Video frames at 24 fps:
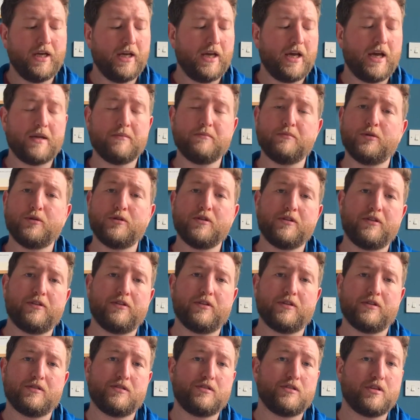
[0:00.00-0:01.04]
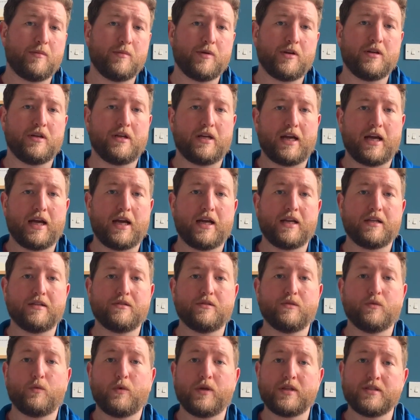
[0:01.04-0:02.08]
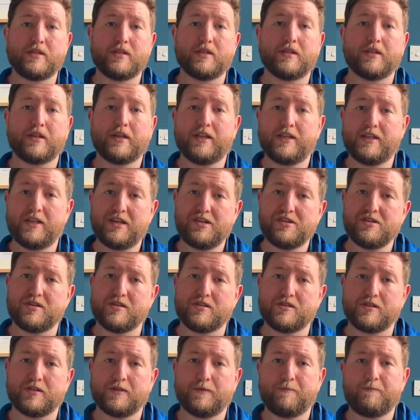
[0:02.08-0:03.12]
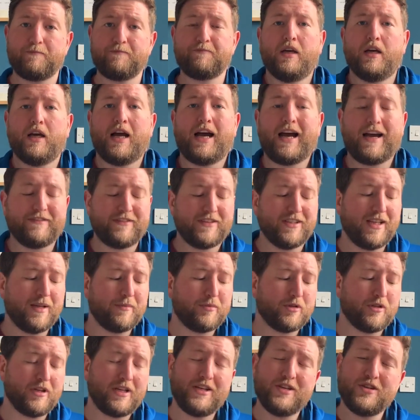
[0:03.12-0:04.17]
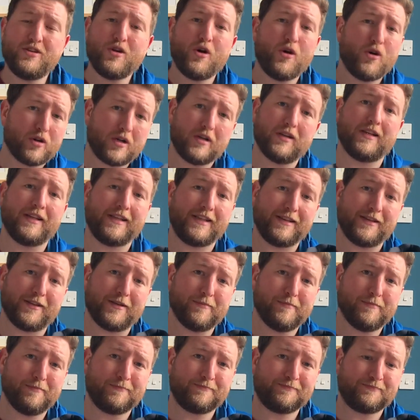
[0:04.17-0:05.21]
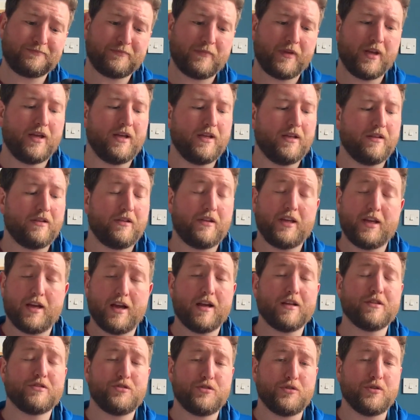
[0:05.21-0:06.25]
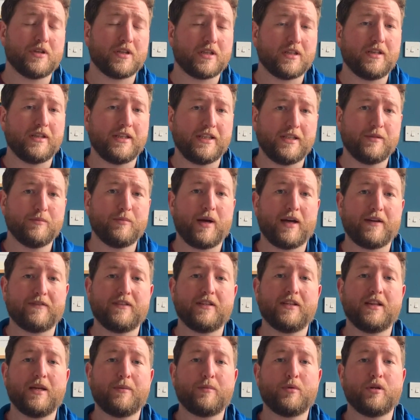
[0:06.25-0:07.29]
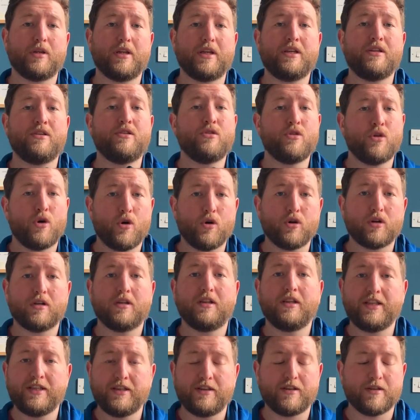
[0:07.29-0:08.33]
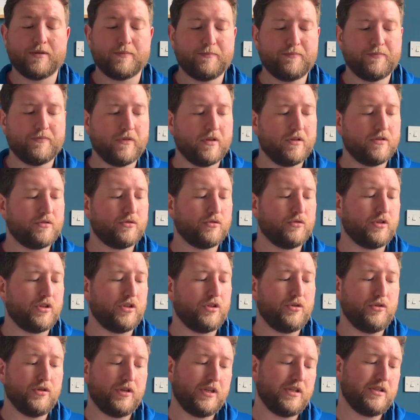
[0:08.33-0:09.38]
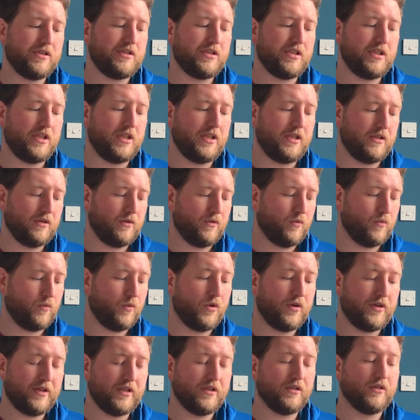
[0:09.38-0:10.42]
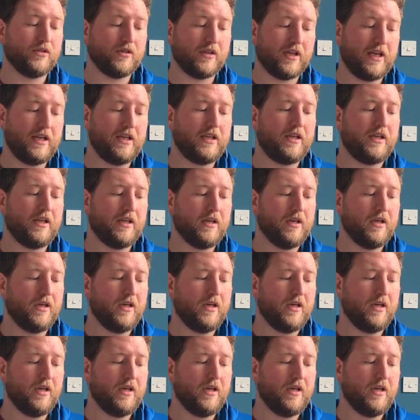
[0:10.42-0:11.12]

in both summer and winter conditions. I've deliberately not cleaned them. They are due a clean, but I've deliberately not cleaned them so that you can see what they look like